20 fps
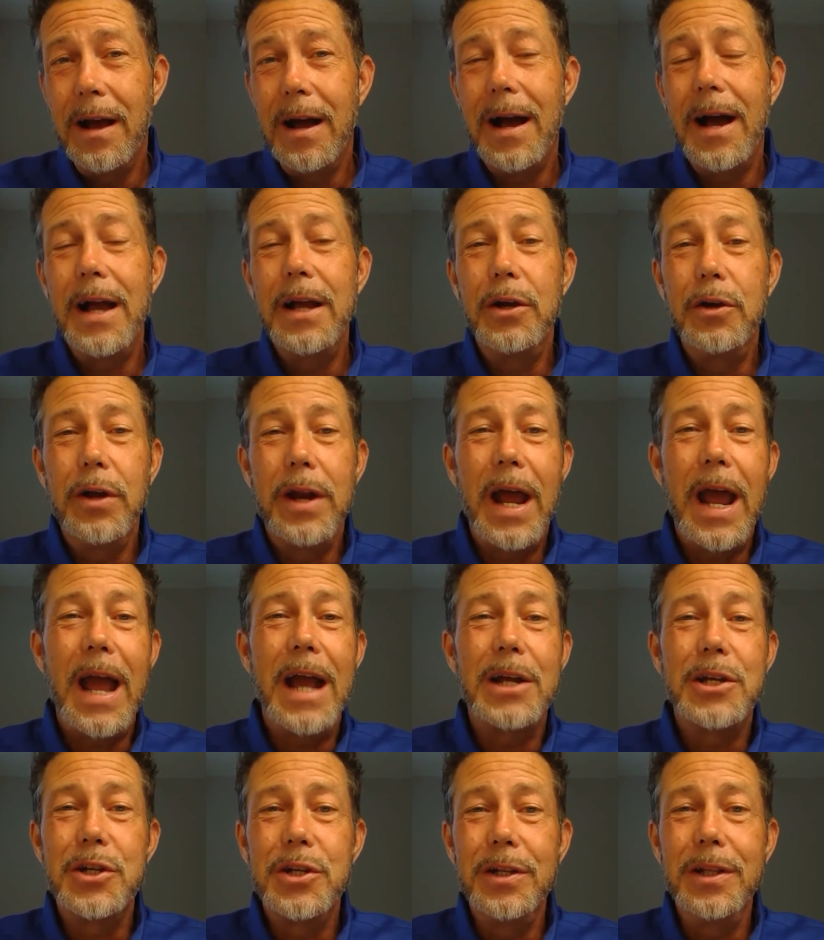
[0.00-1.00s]
I could
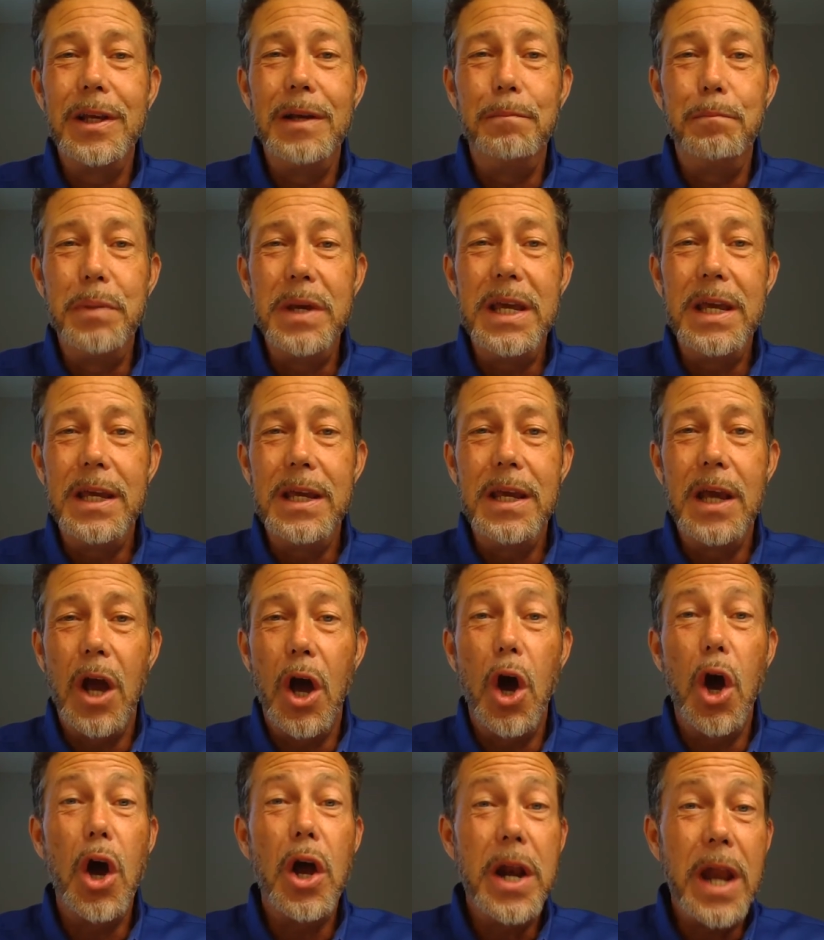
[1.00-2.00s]
actually be
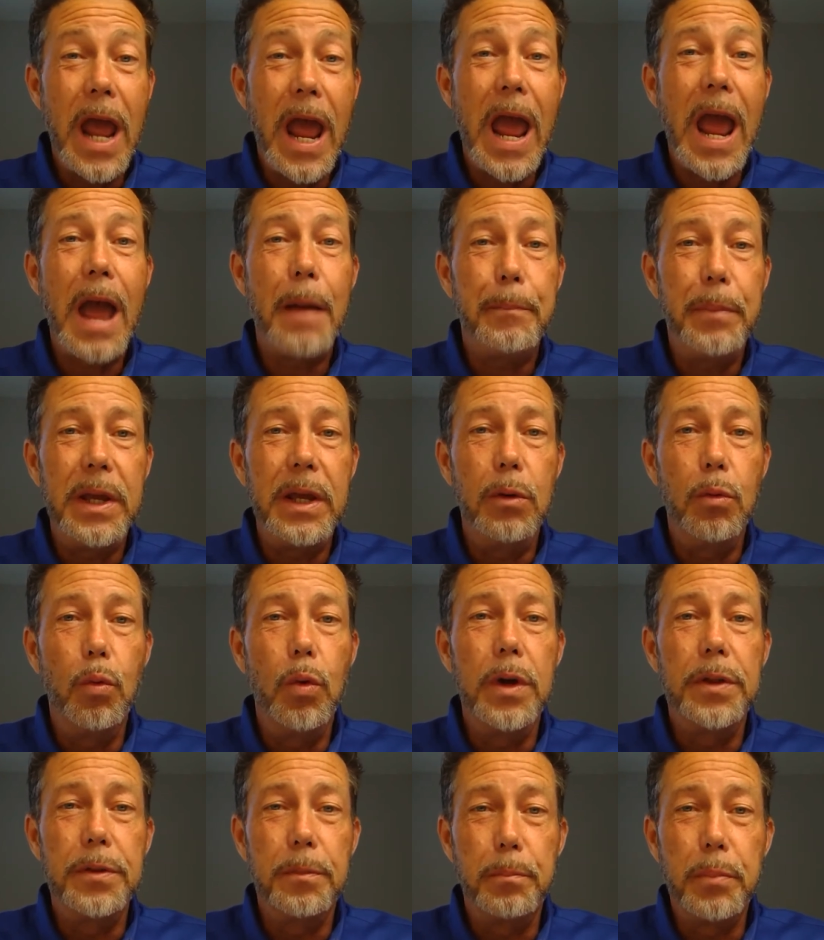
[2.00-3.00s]
unhappy
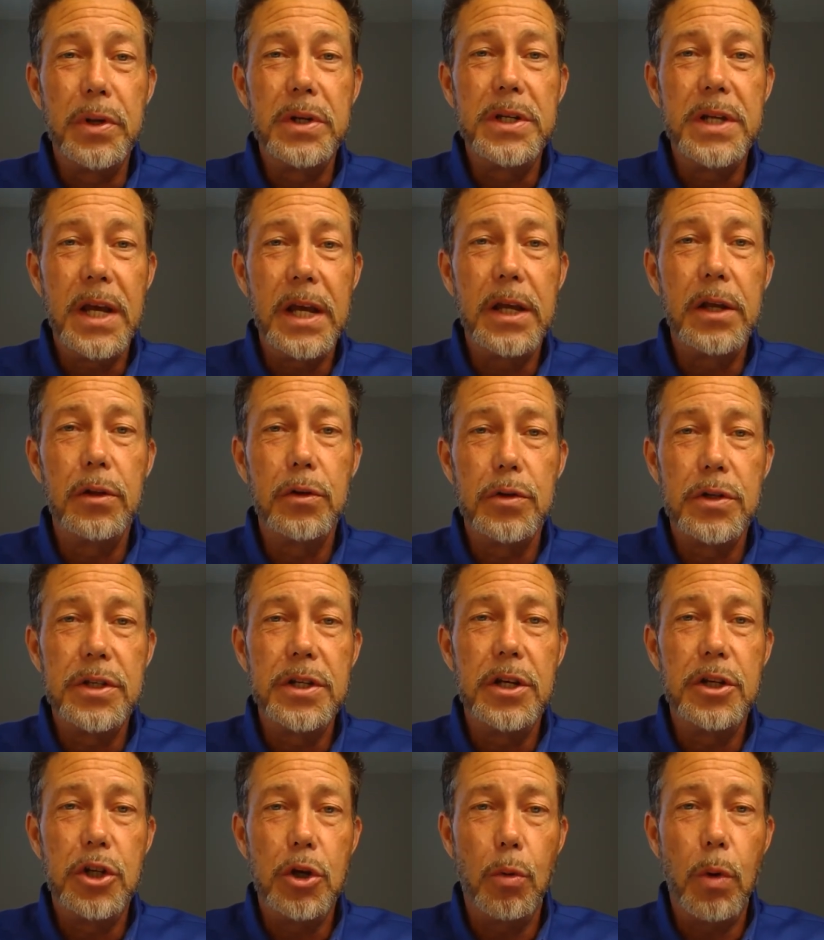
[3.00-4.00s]
with a particular
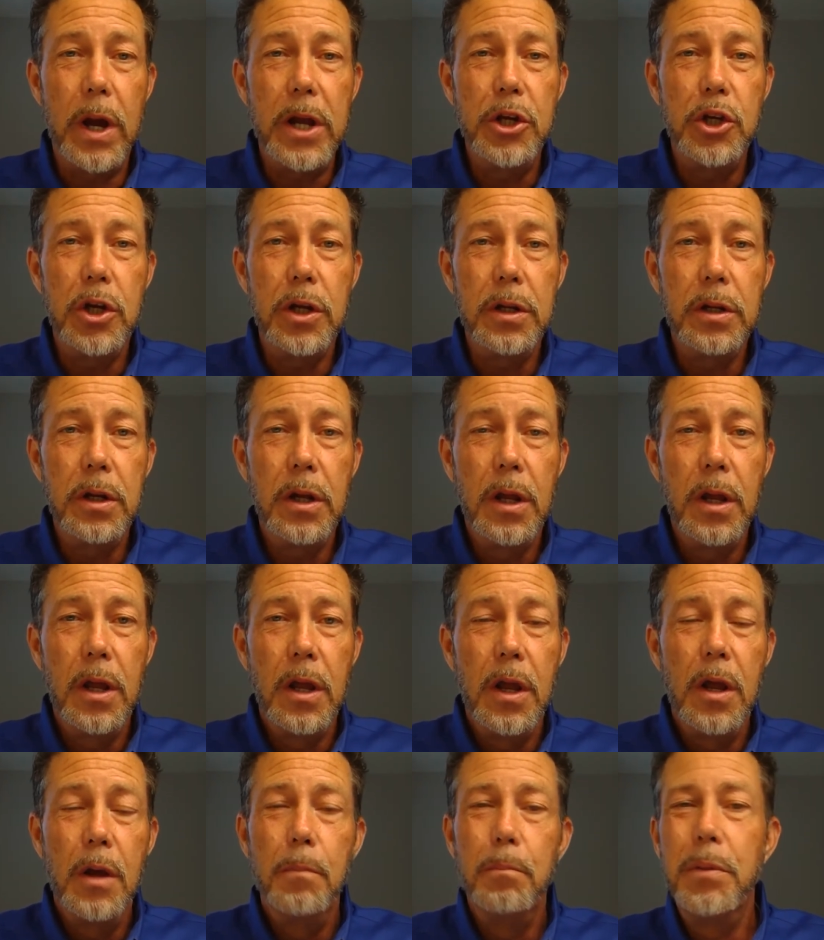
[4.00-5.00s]
situation,
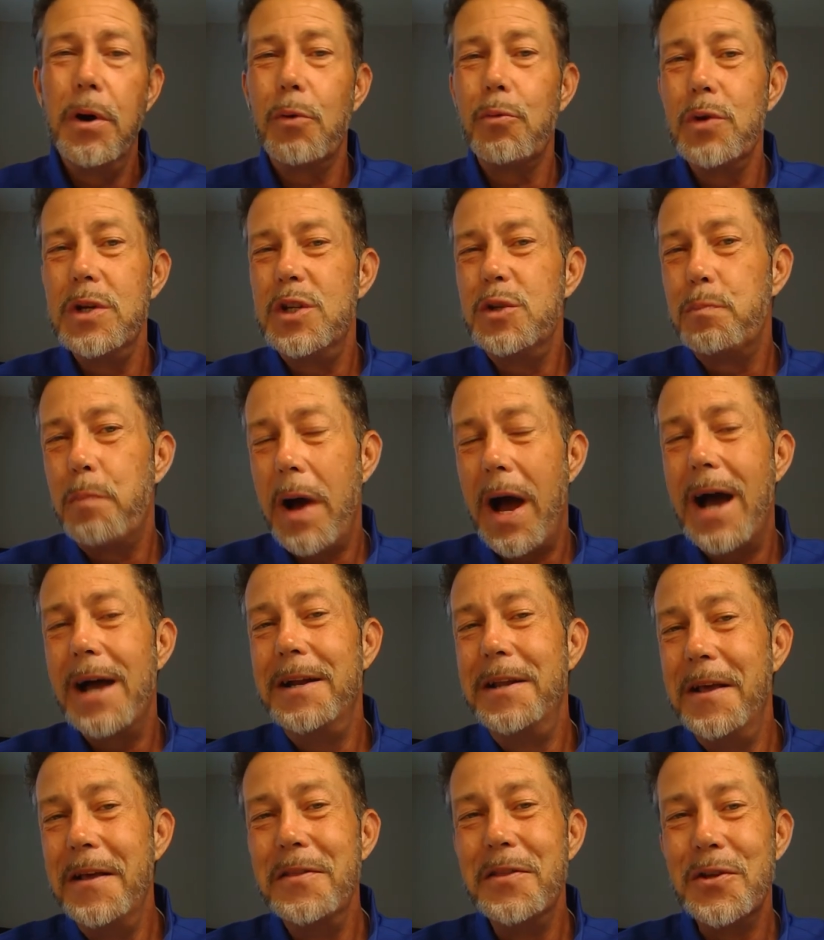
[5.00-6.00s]
but respond
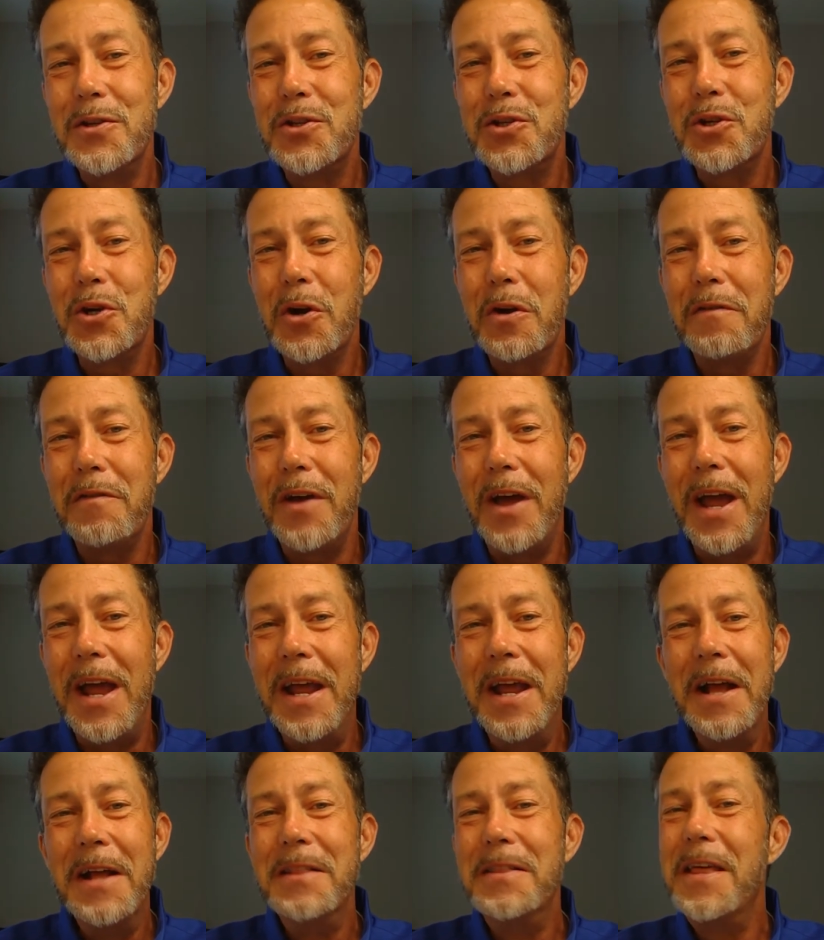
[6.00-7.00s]
in the
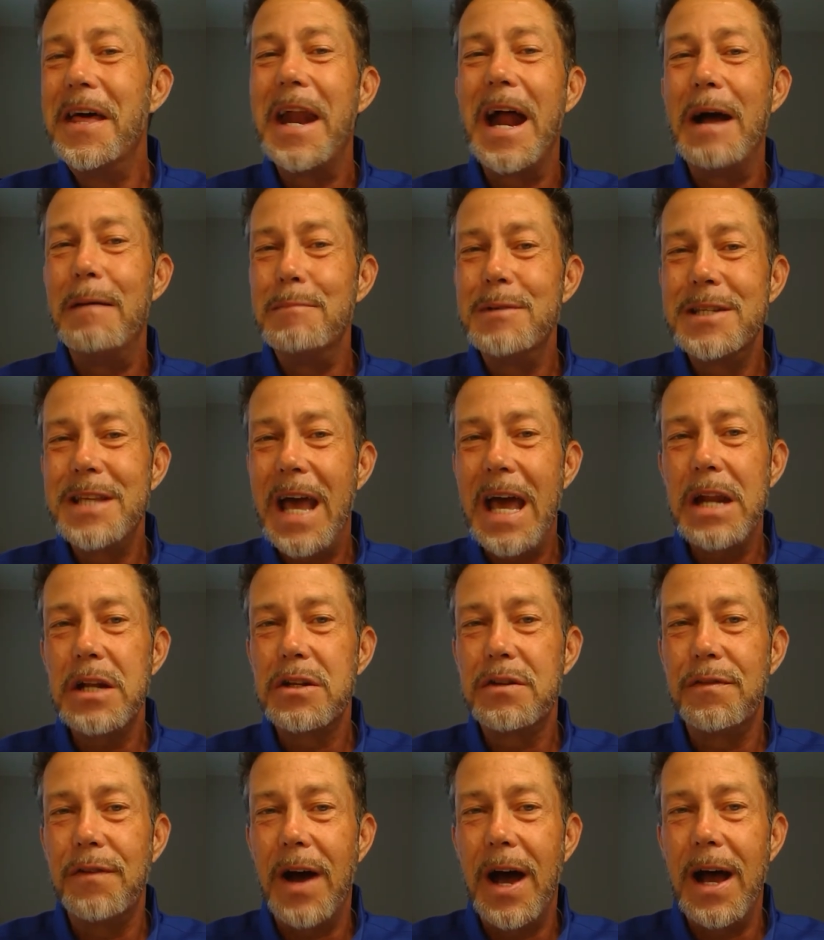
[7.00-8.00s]
survey that I'm
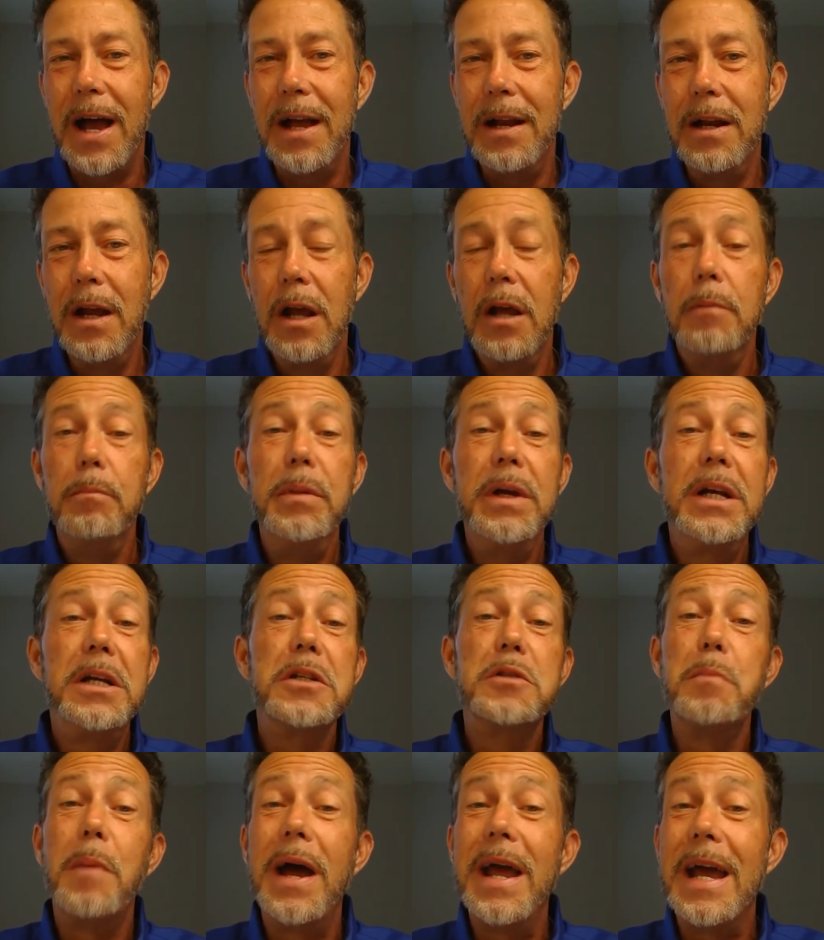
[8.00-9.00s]
satisfied
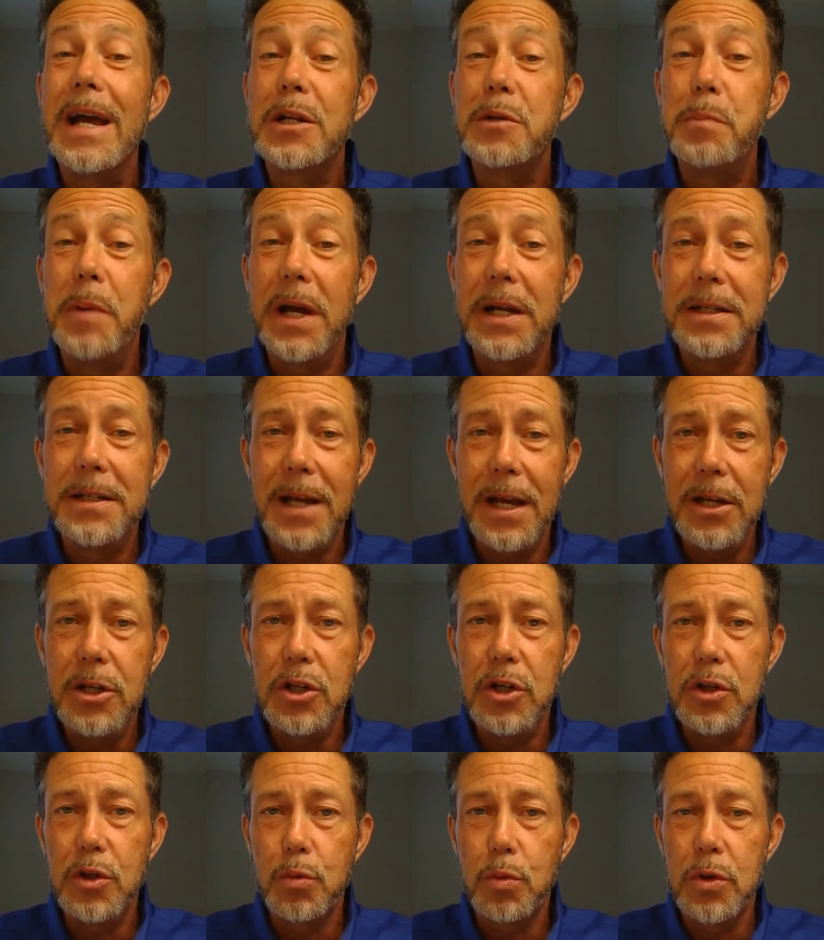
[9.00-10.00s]
because my
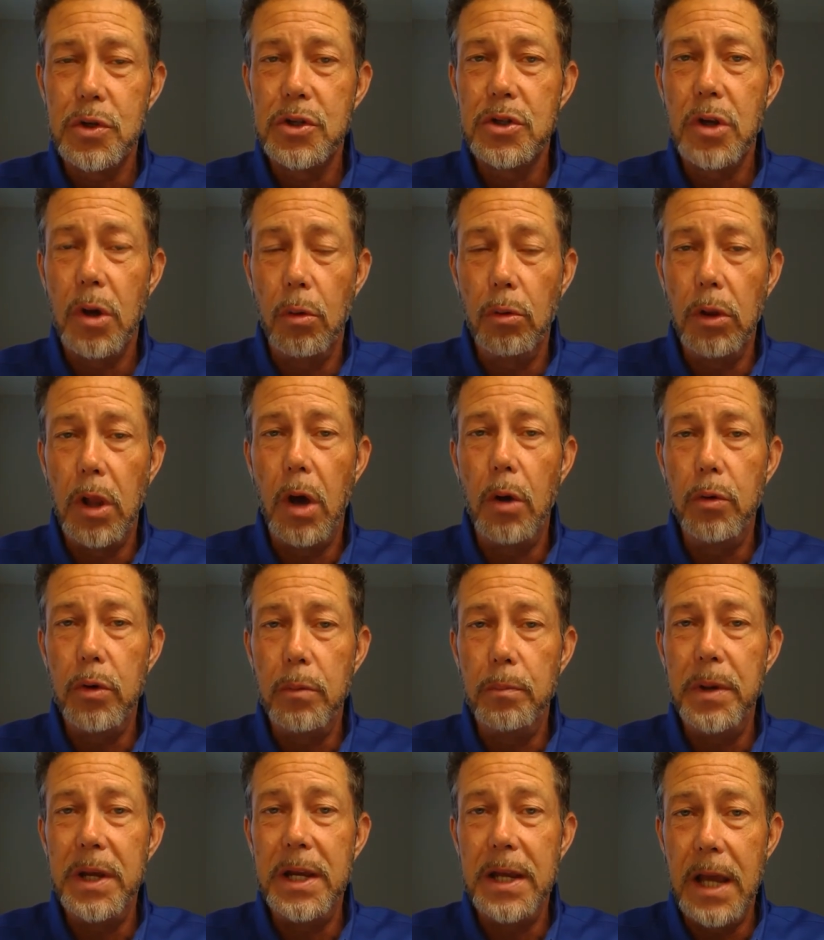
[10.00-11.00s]
expectations were so low to
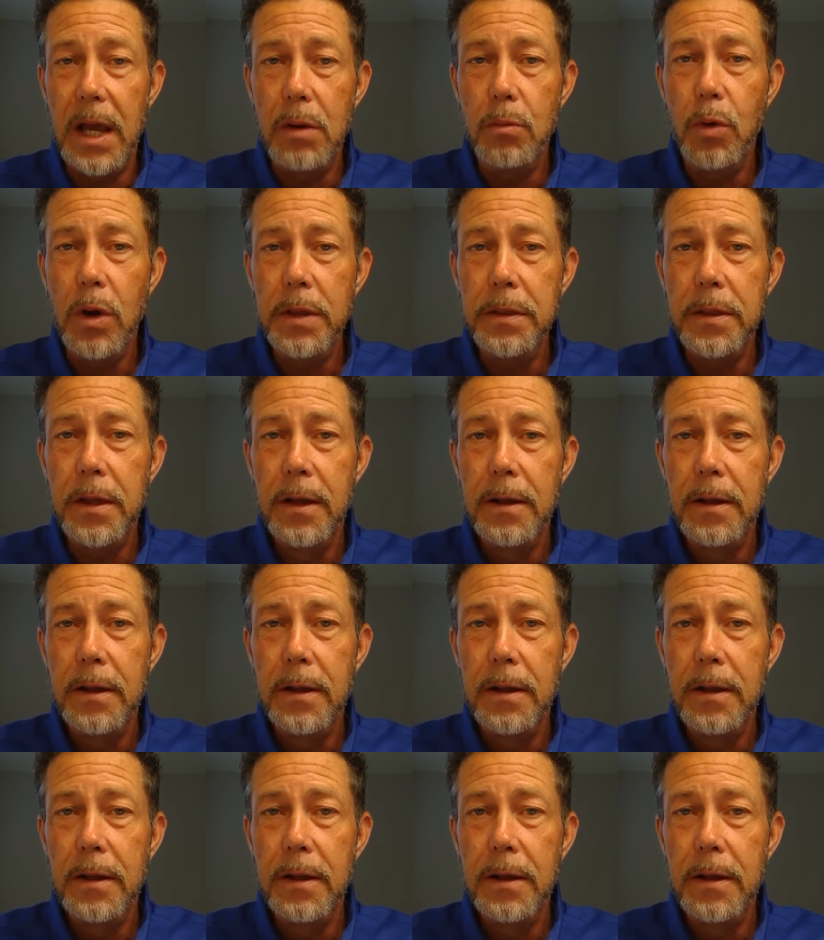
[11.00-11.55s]
begin with